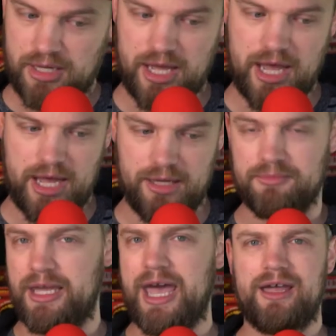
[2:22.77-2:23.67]
Uh,
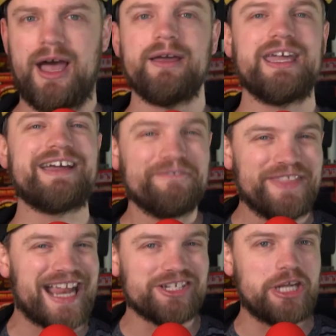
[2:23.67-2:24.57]
yeah, I, if
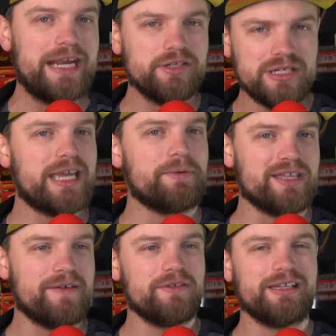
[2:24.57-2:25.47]
that changes, I will
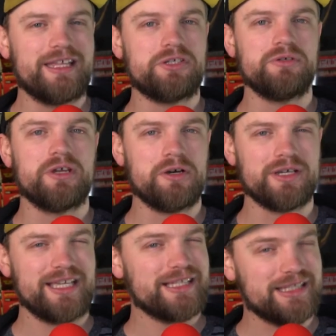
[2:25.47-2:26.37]
definitely let you know
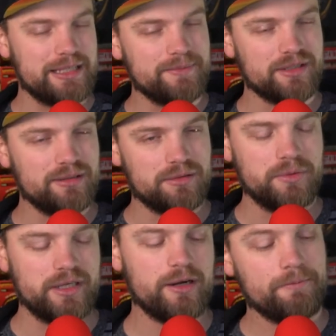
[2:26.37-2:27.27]
because that seems a little
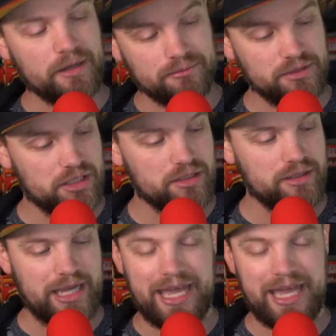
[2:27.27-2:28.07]
weird. But, you know,